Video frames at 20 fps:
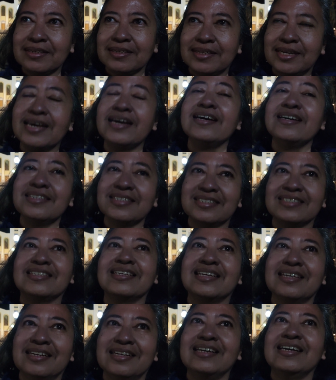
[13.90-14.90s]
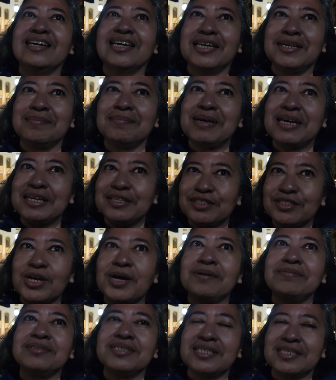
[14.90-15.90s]
Yes, in my
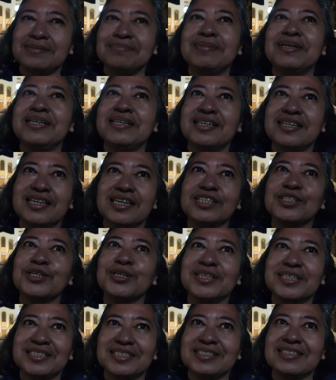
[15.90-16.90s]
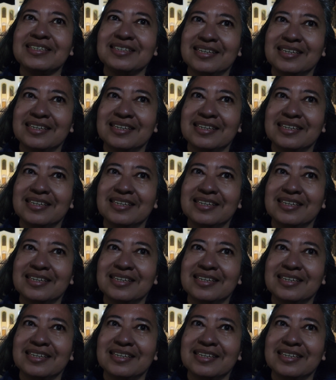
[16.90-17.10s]
town there's many Catholics.